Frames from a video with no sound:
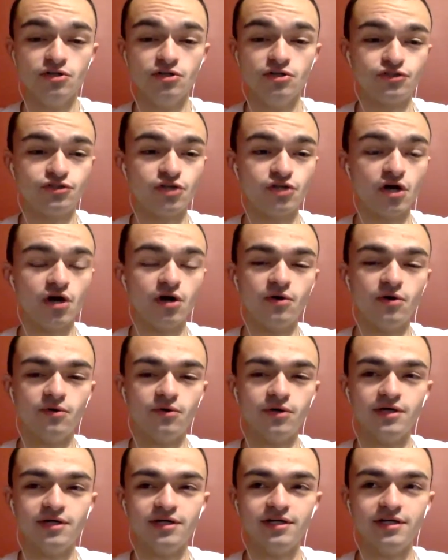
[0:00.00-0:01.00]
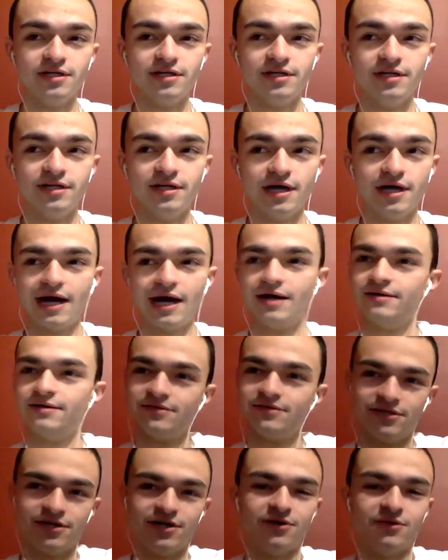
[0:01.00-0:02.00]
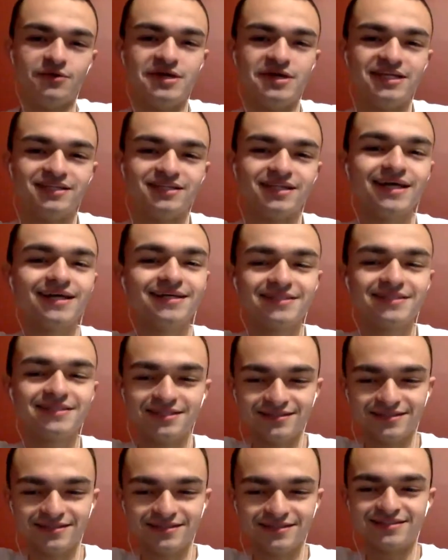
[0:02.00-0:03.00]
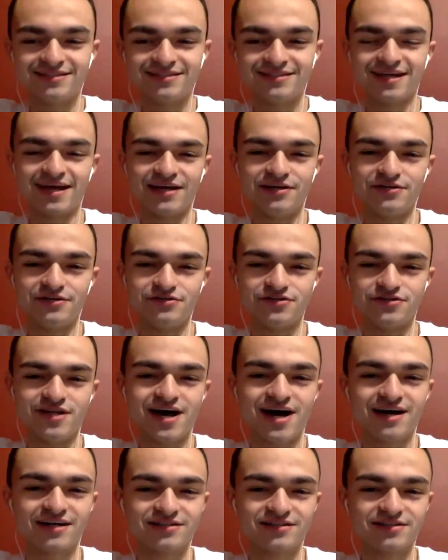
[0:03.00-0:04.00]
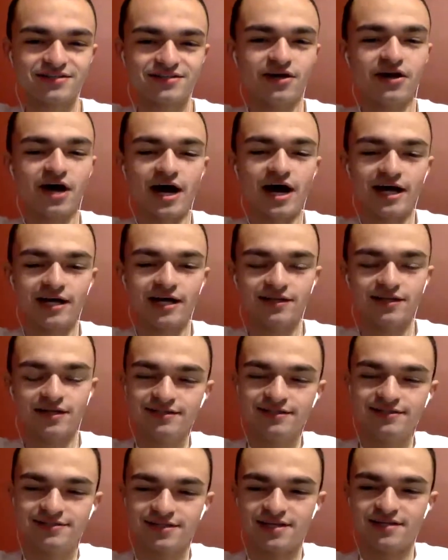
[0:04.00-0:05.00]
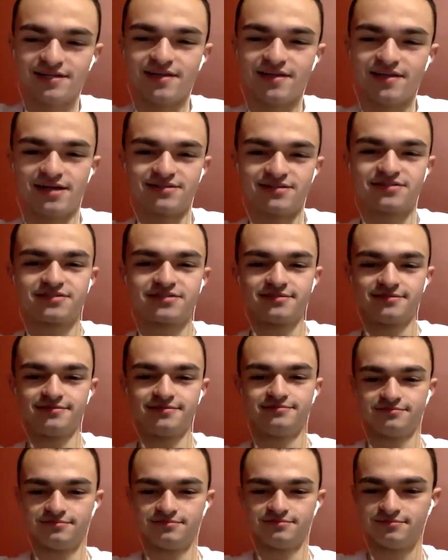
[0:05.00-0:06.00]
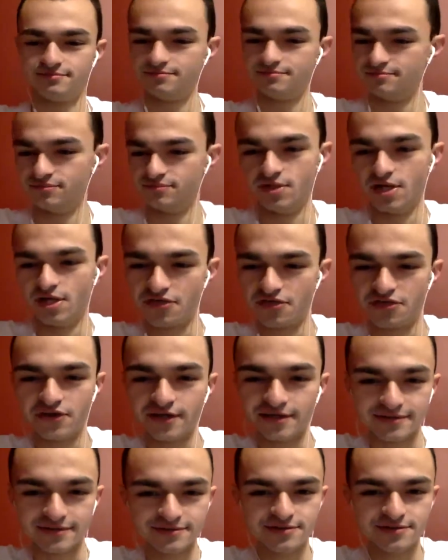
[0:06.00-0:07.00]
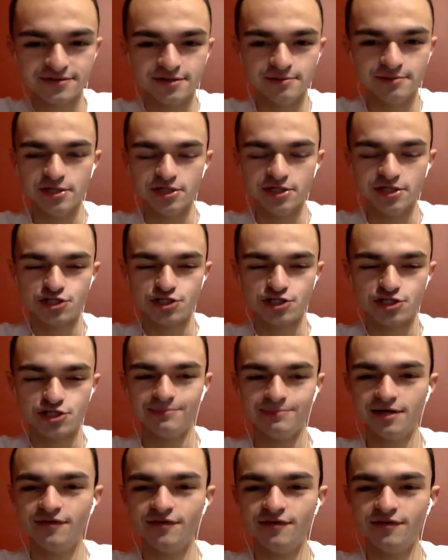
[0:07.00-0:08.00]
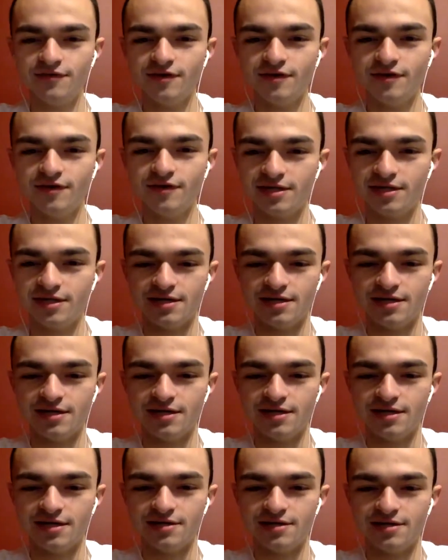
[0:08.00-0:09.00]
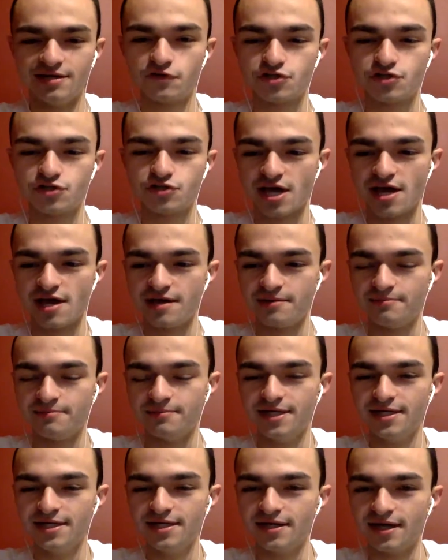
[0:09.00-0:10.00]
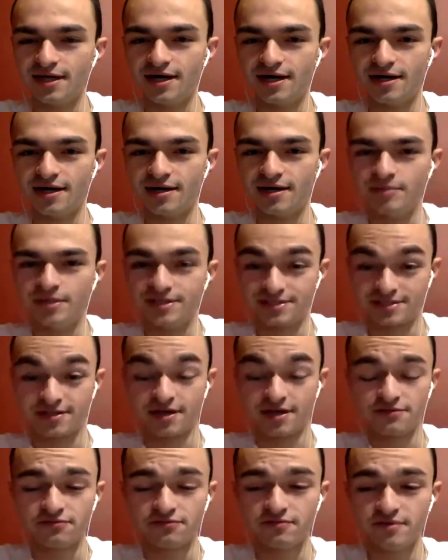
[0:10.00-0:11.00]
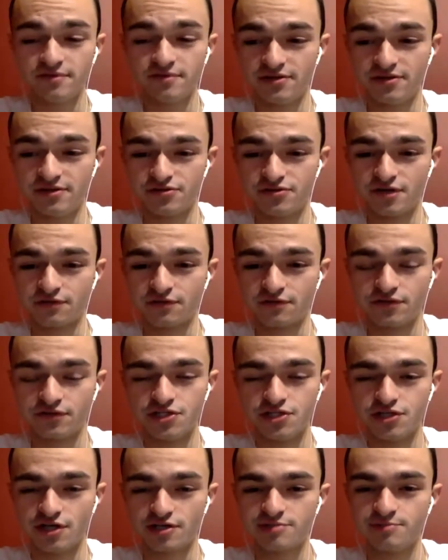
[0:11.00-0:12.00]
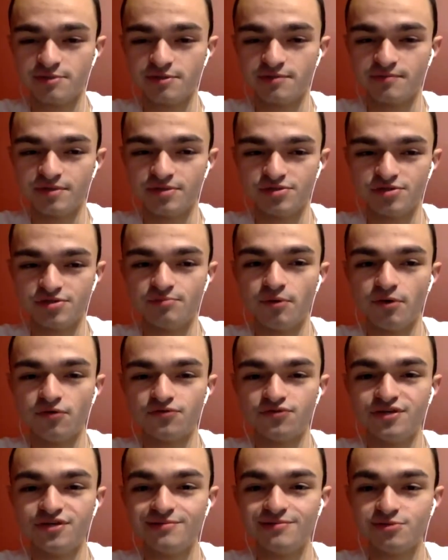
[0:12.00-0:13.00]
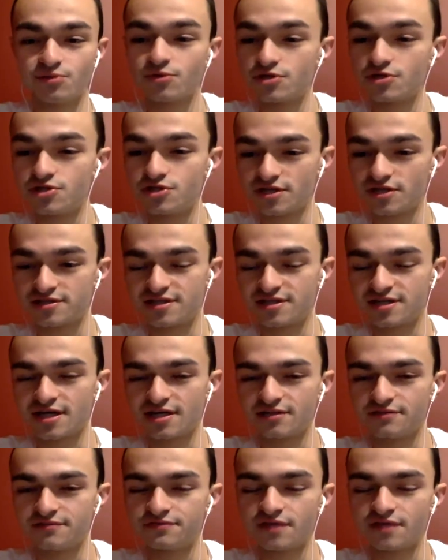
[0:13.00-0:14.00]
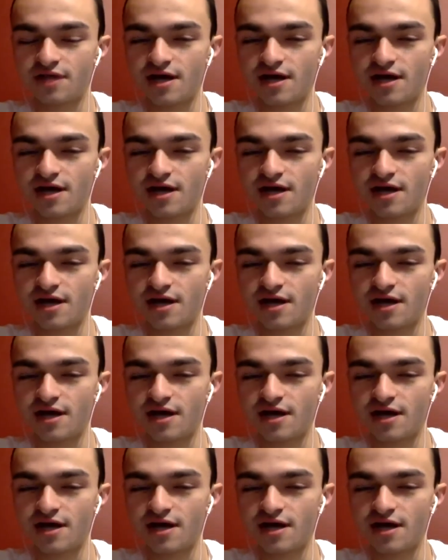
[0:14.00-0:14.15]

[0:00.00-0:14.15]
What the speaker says: So, in Legacy League standards, not a ton of highlights, and that's nothing to be ashamed of. I mean, in someone's first game, it's tough. There's definitely an adjustment, and so both teams were adjusting on